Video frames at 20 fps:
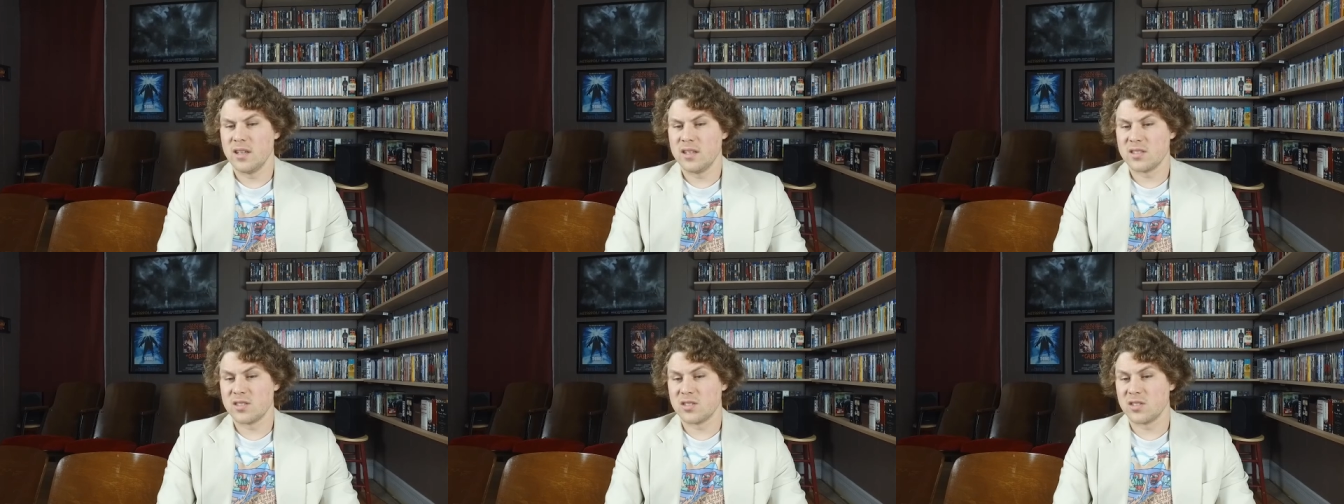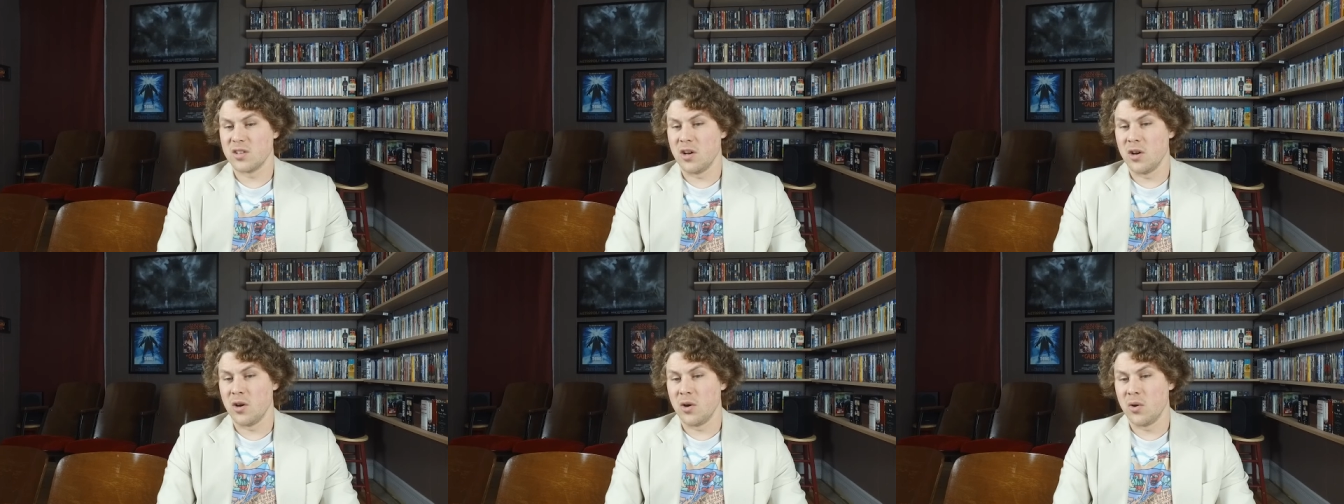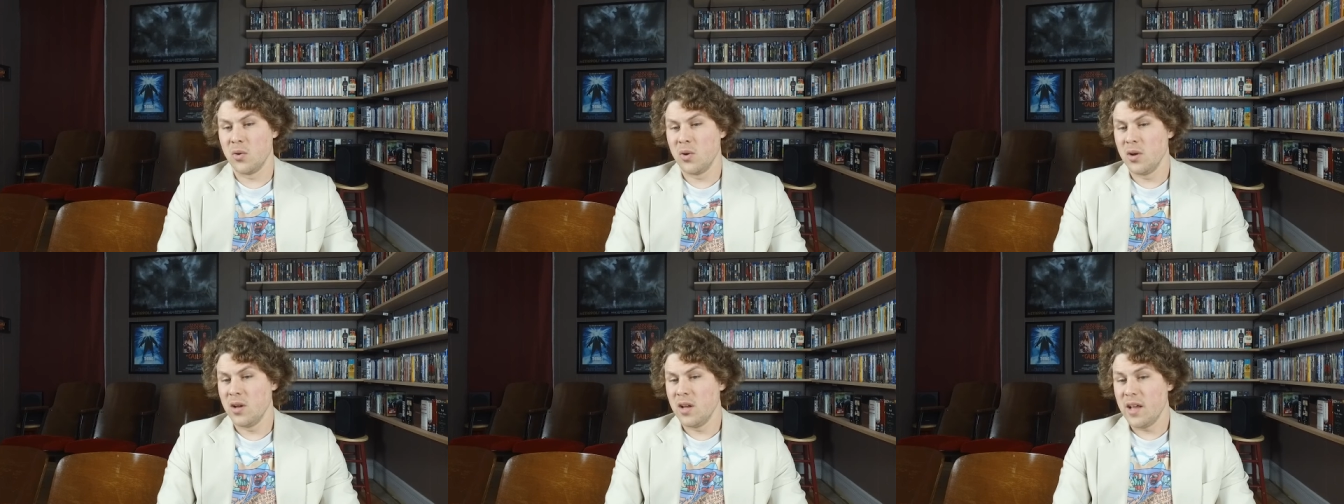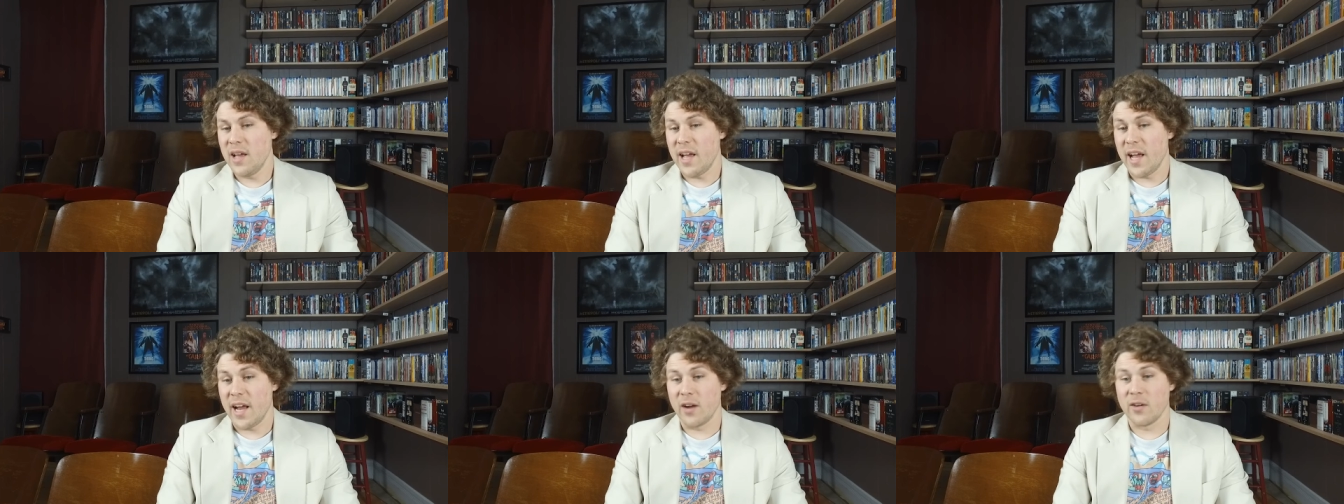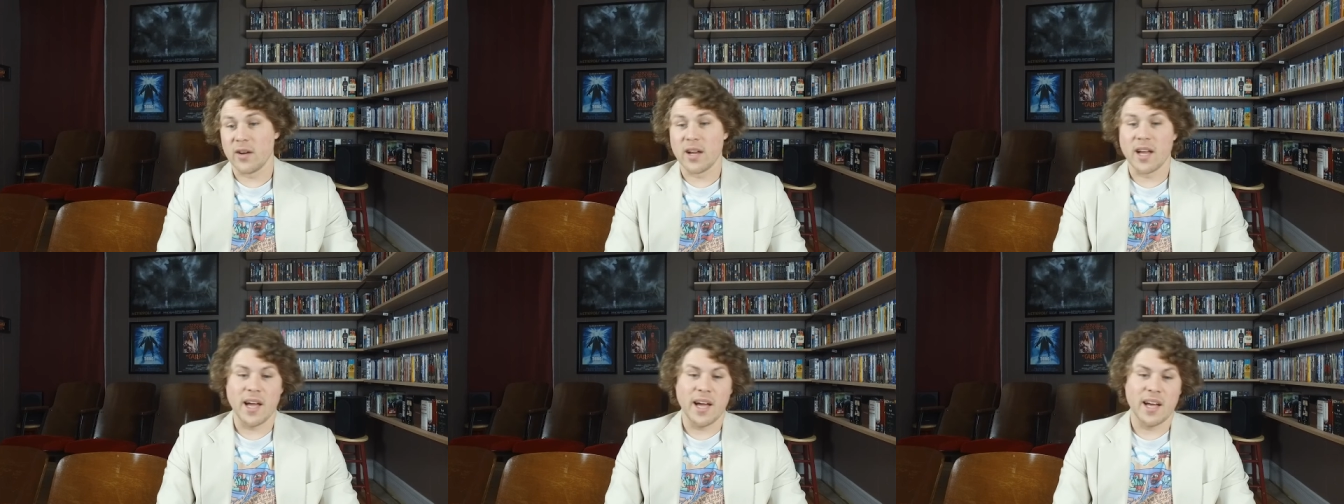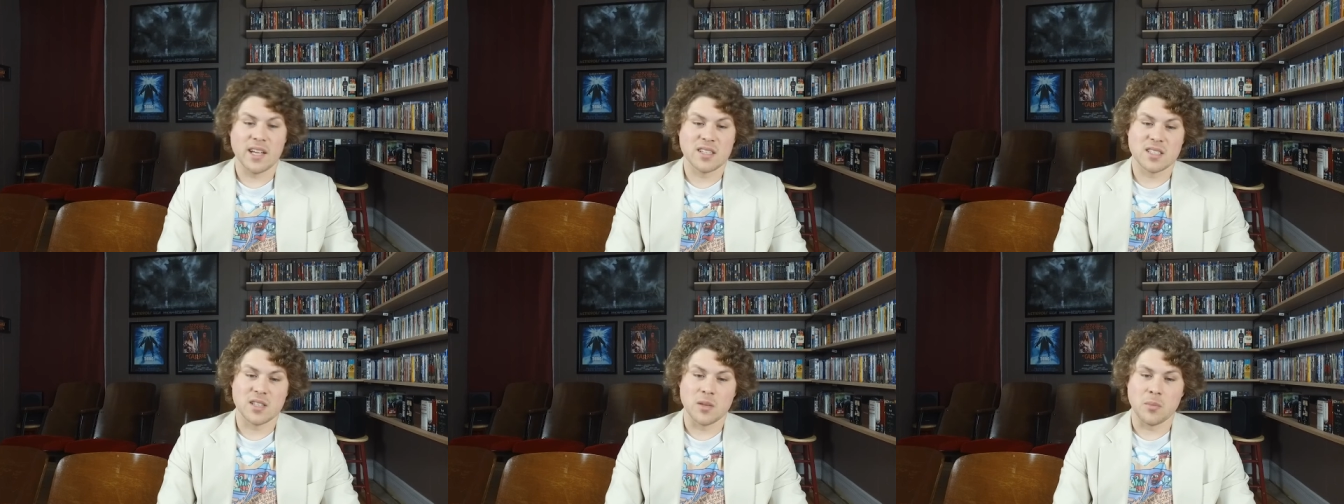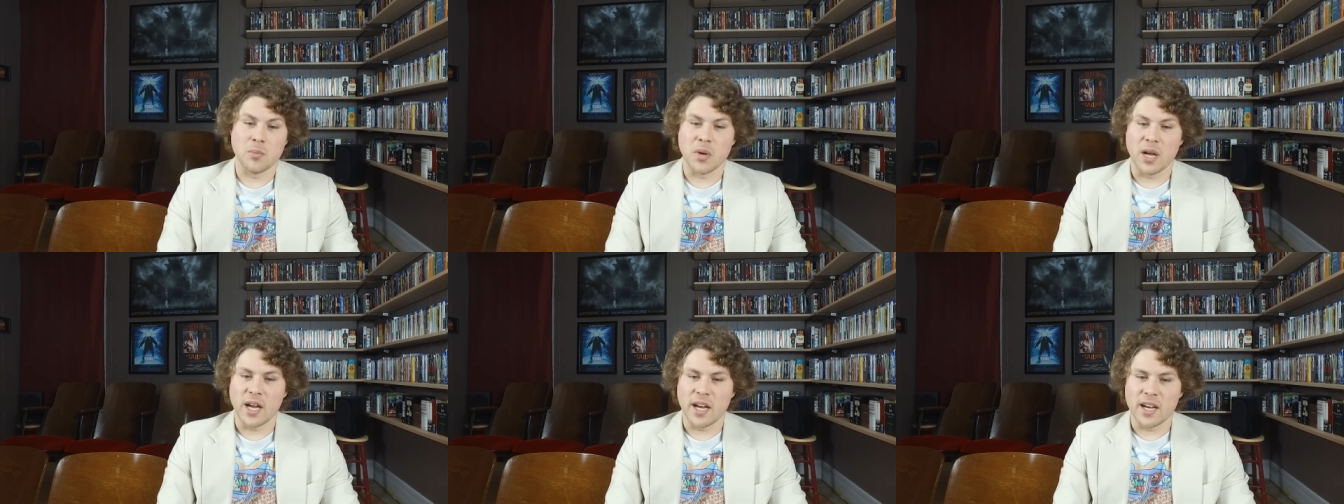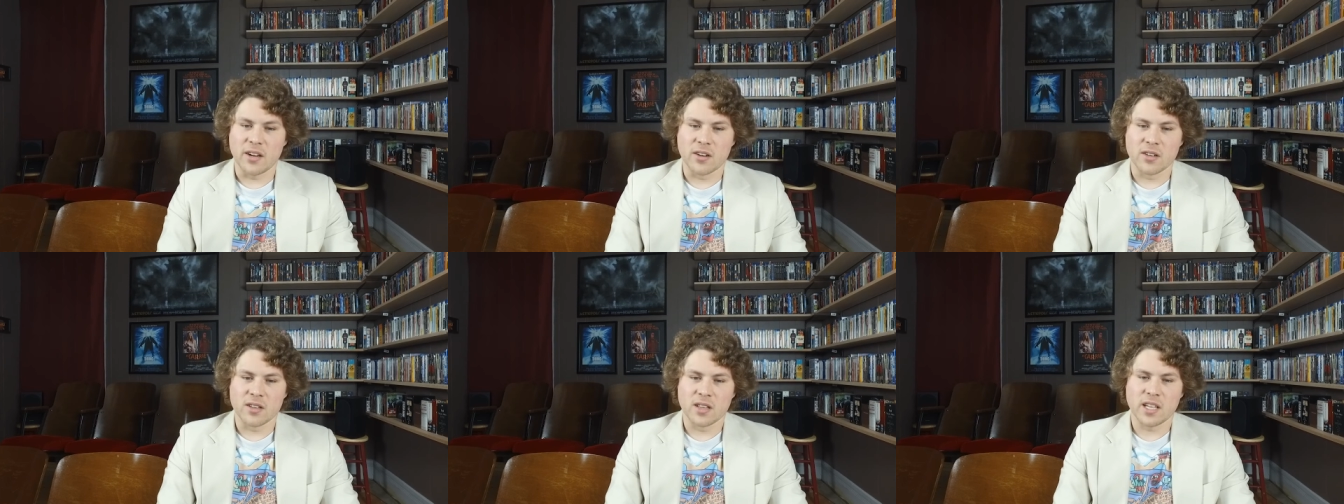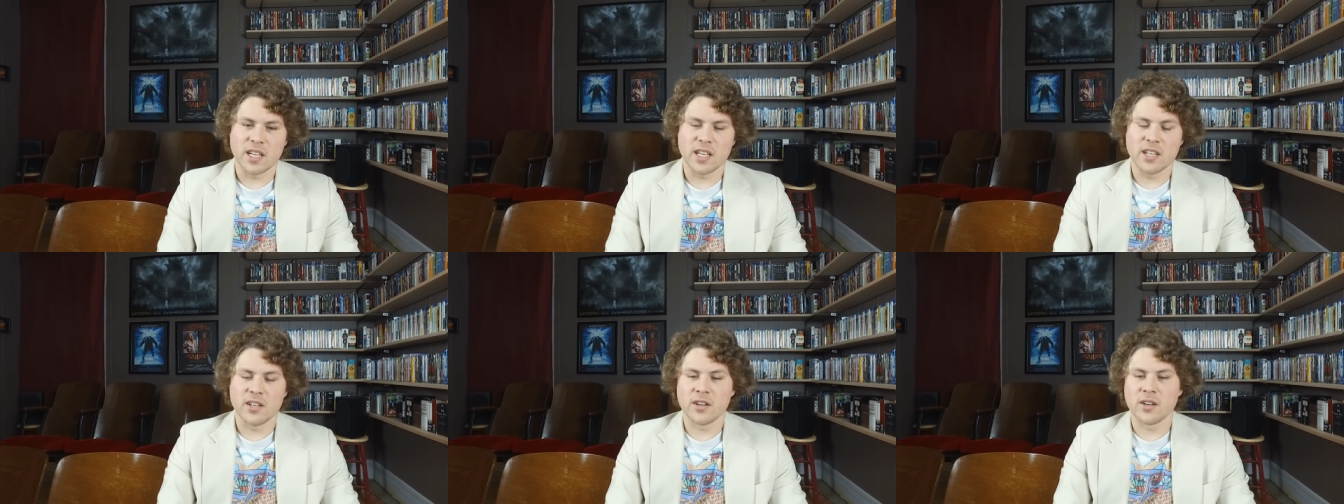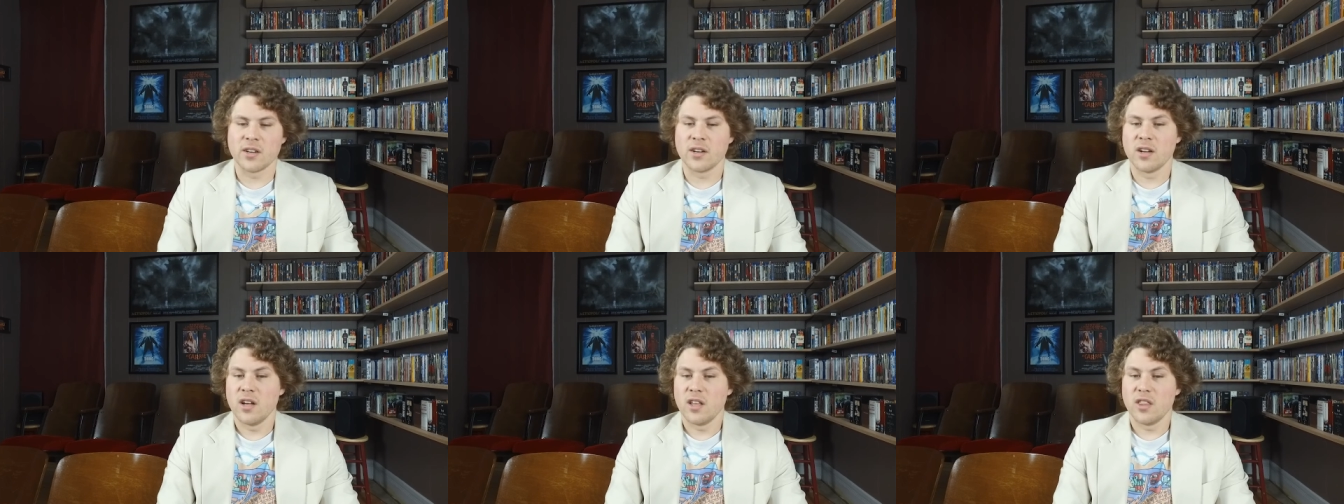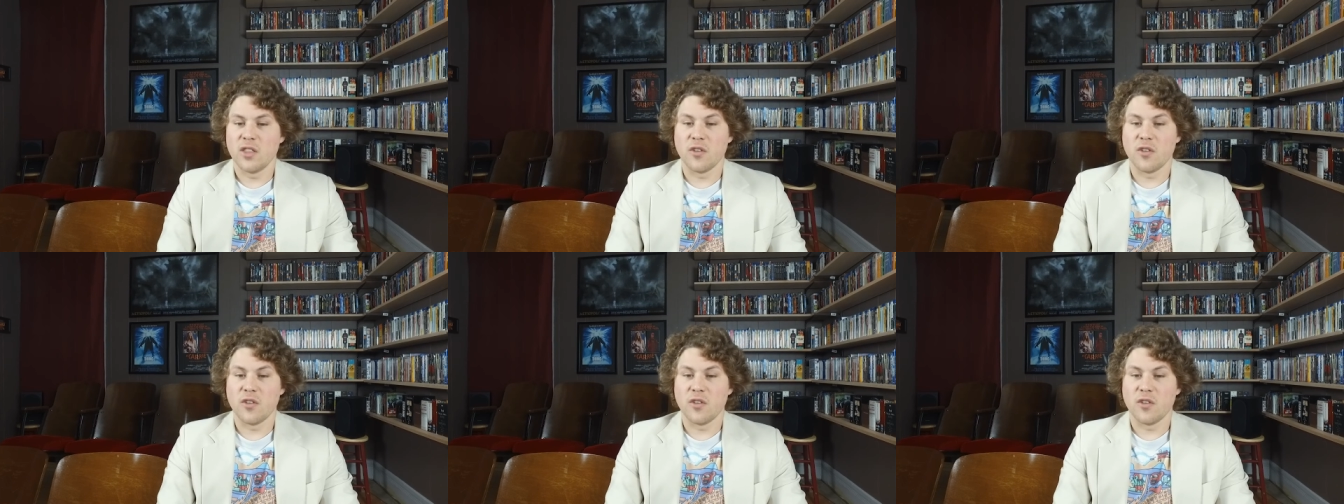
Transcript: So, Harry asks the beggar leader,